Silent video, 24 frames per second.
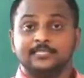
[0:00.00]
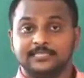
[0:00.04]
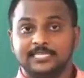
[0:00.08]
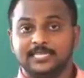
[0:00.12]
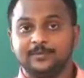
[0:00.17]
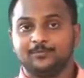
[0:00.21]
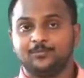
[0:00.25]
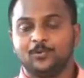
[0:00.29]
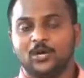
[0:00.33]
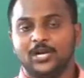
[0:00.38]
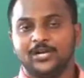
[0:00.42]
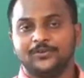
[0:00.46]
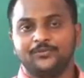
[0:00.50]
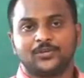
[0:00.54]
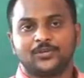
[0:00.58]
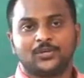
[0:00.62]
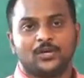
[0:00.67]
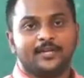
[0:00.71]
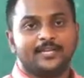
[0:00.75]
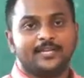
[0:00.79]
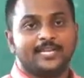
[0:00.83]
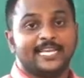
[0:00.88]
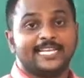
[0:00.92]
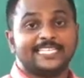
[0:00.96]
That point we
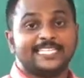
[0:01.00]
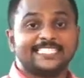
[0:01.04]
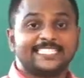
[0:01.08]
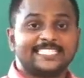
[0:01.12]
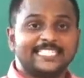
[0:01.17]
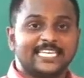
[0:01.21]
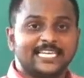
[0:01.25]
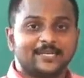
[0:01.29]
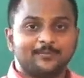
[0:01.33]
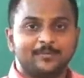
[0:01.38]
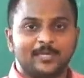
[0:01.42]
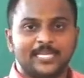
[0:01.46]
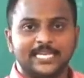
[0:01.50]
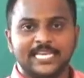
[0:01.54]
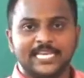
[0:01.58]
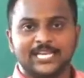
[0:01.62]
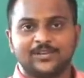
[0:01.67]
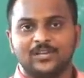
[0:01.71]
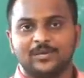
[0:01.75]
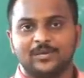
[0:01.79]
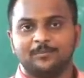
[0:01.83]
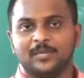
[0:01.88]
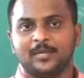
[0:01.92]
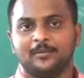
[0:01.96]
call it as thermal
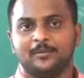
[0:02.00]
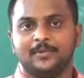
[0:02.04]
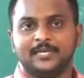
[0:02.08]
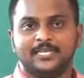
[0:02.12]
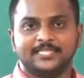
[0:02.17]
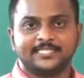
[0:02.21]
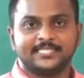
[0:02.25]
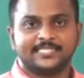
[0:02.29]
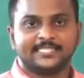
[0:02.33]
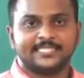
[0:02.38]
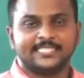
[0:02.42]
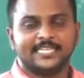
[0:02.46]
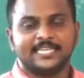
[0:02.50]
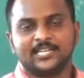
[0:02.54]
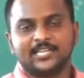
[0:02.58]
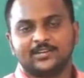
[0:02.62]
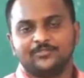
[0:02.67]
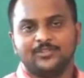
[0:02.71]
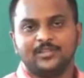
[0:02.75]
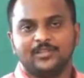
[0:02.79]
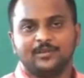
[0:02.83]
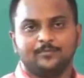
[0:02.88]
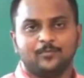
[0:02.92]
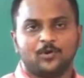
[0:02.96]
equilibrium. It is the state
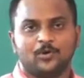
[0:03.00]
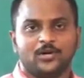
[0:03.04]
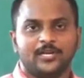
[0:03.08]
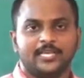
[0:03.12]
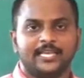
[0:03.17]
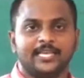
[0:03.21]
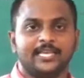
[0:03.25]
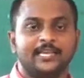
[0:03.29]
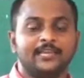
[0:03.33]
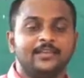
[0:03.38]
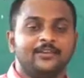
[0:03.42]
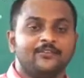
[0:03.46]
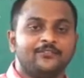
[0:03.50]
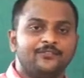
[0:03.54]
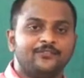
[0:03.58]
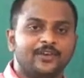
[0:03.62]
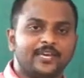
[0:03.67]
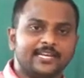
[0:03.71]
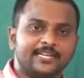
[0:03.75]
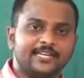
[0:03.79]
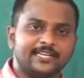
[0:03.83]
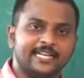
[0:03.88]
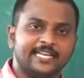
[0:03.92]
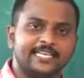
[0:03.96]
of the body
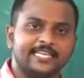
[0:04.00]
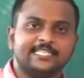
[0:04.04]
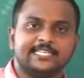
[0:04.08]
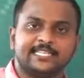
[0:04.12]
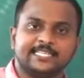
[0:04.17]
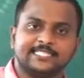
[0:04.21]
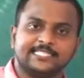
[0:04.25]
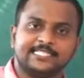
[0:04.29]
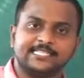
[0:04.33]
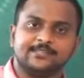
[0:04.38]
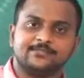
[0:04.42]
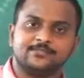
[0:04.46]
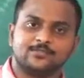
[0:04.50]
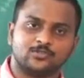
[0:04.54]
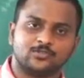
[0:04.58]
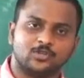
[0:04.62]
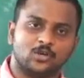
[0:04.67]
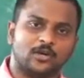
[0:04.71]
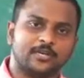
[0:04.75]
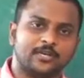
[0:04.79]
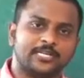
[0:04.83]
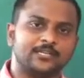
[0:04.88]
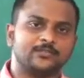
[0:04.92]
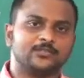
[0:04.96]
where it neither receives
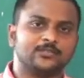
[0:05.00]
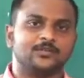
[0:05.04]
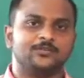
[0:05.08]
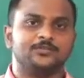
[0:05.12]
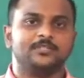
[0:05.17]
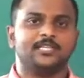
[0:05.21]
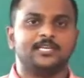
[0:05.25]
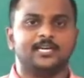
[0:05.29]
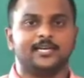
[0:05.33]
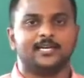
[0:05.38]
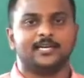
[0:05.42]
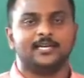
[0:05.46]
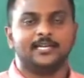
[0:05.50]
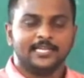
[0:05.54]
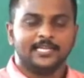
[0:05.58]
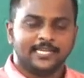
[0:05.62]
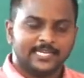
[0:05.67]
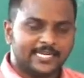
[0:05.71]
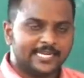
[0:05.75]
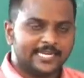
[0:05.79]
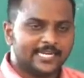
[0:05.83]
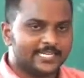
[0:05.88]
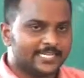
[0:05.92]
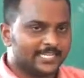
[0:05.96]
nor gives out the
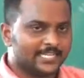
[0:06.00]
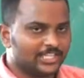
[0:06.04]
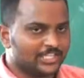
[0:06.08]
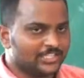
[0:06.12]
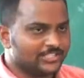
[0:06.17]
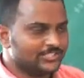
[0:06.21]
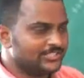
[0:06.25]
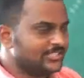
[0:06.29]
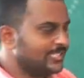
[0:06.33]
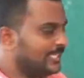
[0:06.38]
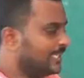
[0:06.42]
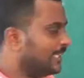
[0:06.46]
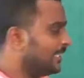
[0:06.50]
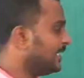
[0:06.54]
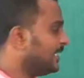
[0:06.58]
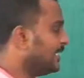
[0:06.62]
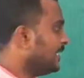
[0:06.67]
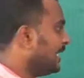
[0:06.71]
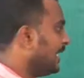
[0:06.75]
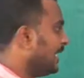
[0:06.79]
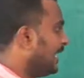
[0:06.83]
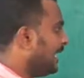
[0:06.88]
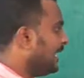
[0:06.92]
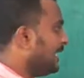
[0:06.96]
heat
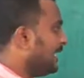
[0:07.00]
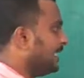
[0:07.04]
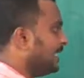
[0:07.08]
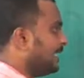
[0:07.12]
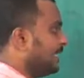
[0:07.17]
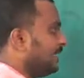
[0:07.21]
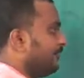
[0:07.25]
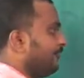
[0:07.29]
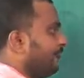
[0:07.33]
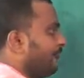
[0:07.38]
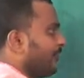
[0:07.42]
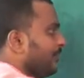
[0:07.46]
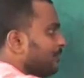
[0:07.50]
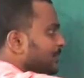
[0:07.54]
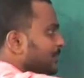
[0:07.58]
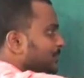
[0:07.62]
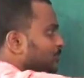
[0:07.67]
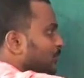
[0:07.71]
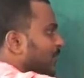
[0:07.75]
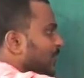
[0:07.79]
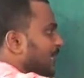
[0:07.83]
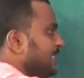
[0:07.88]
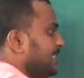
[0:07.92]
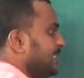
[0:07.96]
energy. And from
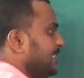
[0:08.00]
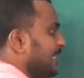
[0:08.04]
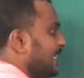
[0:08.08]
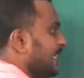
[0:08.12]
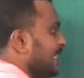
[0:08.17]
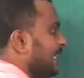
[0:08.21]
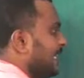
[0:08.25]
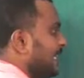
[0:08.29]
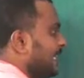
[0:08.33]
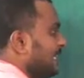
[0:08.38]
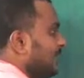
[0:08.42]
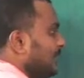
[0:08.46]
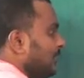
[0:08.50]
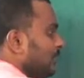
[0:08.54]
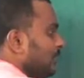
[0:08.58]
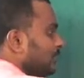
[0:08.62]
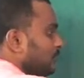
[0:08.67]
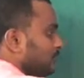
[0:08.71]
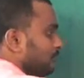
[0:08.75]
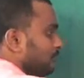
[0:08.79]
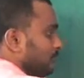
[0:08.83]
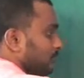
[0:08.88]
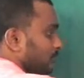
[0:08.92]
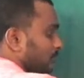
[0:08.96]
this we can say
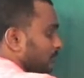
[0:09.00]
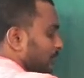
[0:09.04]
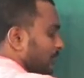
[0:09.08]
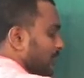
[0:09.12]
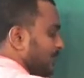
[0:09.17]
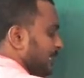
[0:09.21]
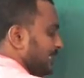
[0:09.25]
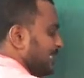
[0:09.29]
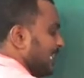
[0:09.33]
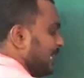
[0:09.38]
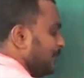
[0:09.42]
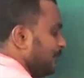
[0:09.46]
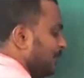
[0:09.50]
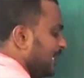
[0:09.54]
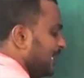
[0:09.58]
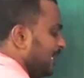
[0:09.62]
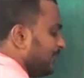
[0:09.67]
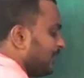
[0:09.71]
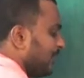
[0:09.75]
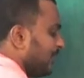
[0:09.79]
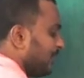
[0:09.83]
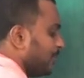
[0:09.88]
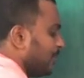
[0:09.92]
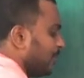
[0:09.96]
the thermal
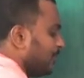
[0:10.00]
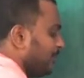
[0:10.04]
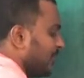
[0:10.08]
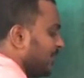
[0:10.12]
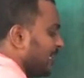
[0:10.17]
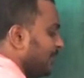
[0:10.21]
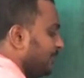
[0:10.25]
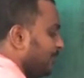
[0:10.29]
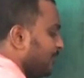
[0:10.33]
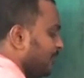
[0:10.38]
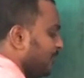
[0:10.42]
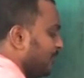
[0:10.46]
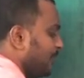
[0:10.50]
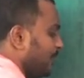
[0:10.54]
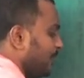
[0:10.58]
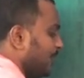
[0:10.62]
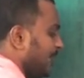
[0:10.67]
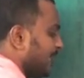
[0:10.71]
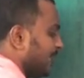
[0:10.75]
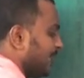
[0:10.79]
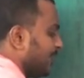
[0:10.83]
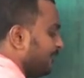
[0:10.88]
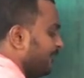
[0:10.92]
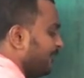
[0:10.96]
equilibrium will
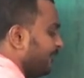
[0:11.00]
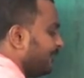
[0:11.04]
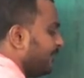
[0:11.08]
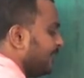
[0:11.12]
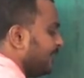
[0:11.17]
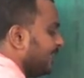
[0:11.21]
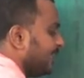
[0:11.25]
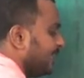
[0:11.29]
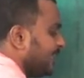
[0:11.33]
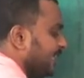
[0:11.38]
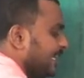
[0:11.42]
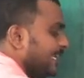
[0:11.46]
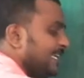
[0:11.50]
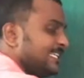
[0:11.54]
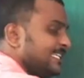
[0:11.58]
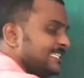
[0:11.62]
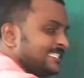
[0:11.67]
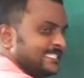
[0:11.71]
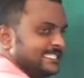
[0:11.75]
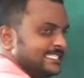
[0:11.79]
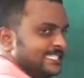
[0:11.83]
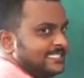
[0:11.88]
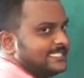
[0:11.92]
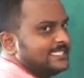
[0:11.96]
be at 50
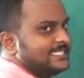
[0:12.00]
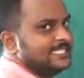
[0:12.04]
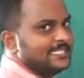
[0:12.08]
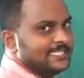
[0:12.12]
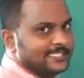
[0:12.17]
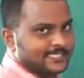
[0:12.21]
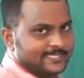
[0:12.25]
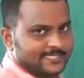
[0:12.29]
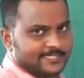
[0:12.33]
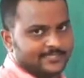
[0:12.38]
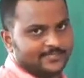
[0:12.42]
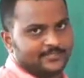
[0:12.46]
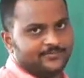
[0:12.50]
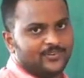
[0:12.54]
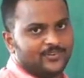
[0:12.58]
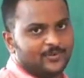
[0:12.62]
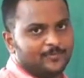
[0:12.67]
degree Celsius.